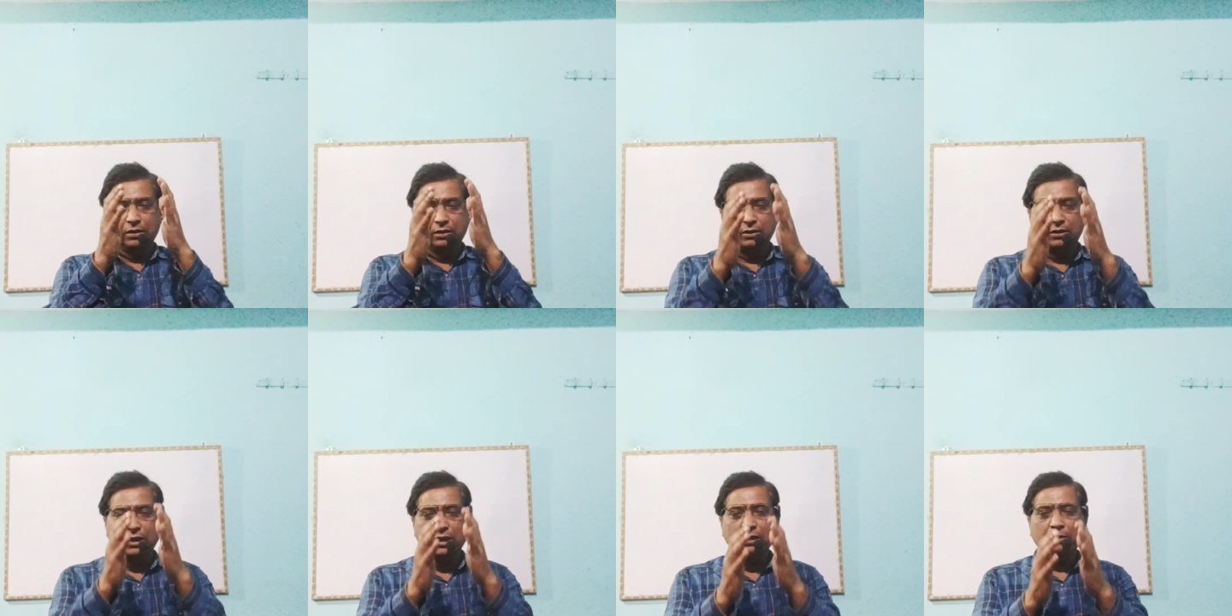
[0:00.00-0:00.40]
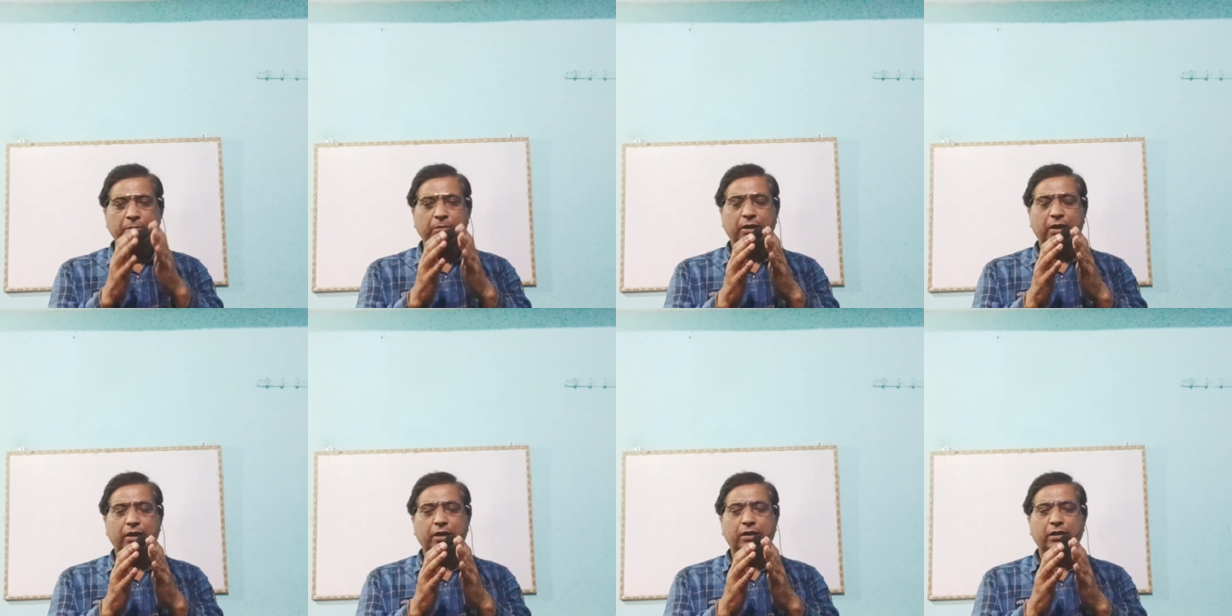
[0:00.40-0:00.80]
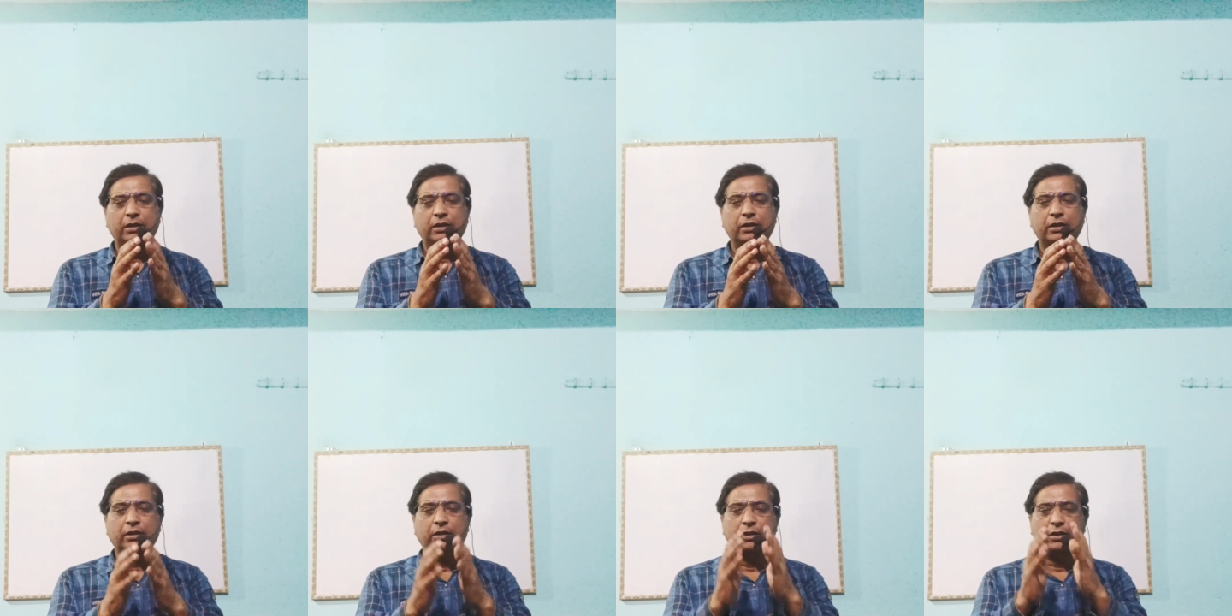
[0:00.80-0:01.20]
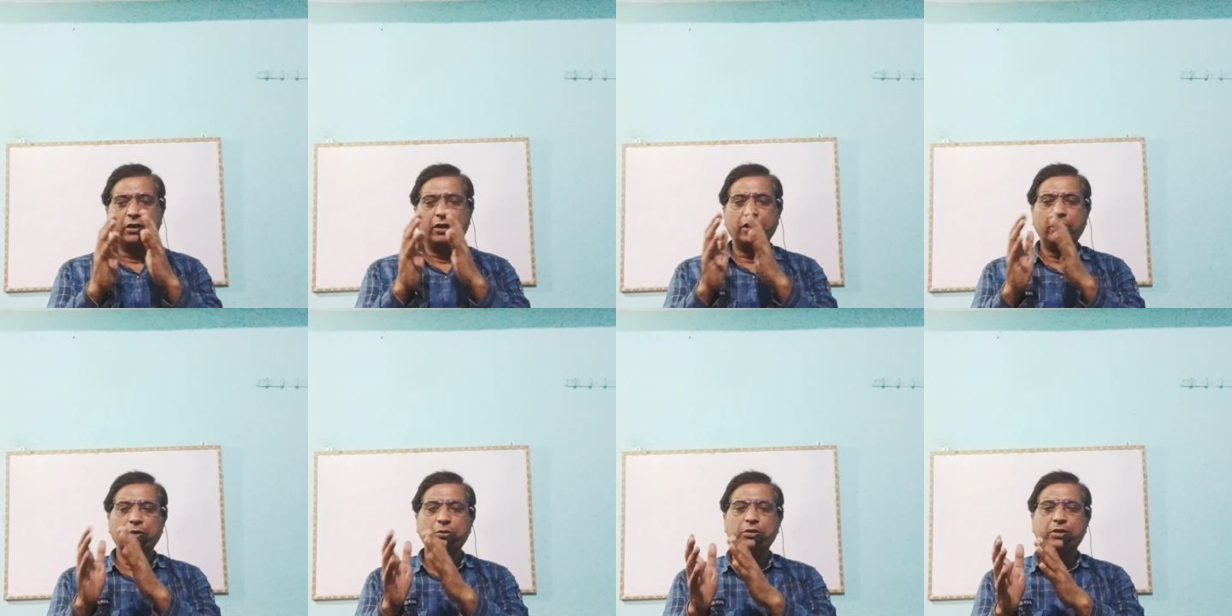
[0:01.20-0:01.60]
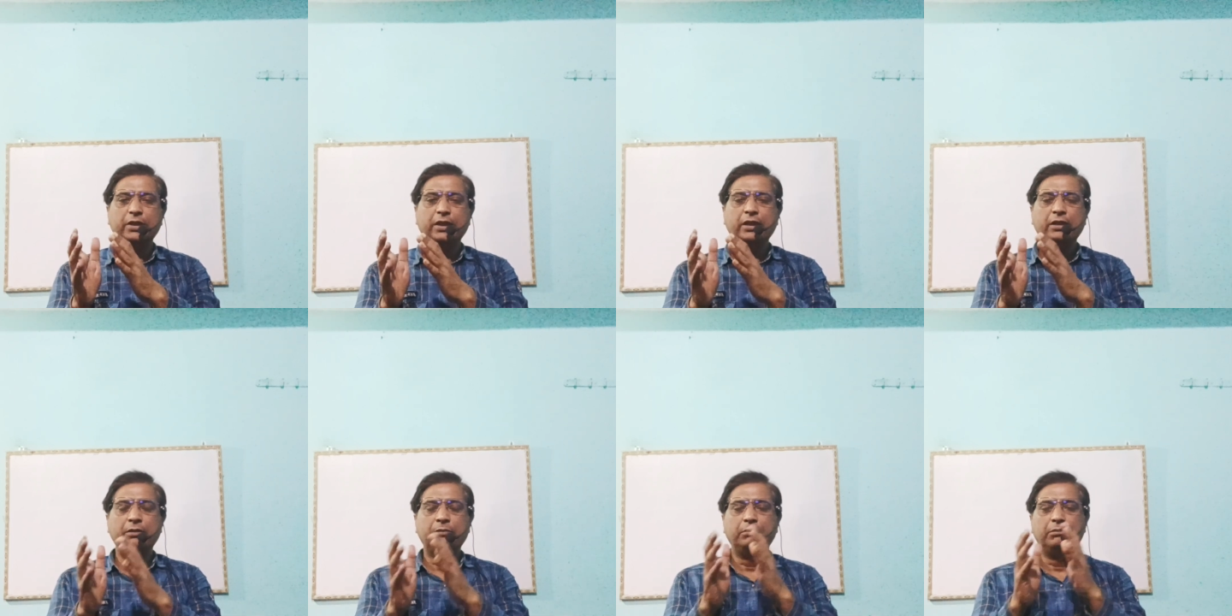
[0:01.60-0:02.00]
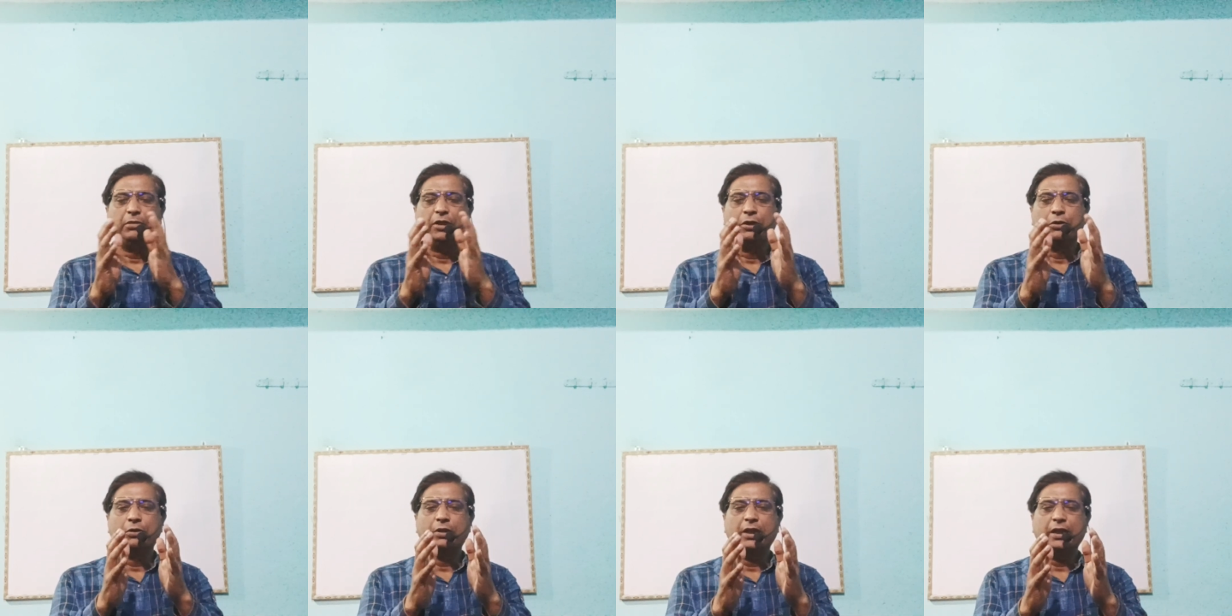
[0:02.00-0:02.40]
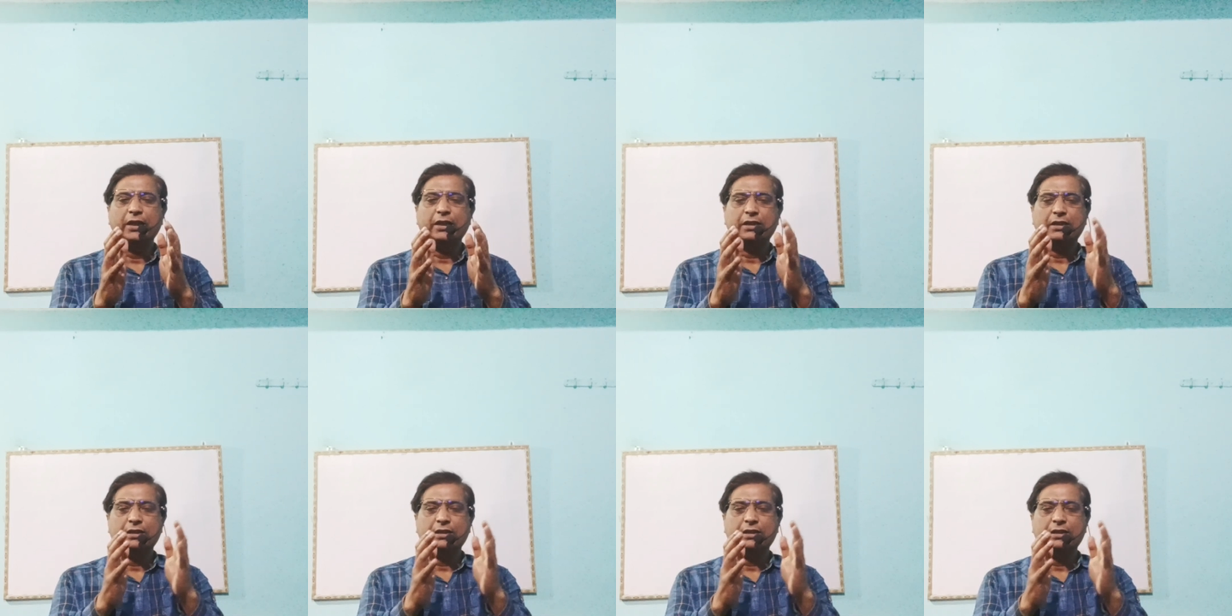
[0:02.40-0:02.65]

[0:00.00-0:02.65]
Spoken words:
thereby reducing BOD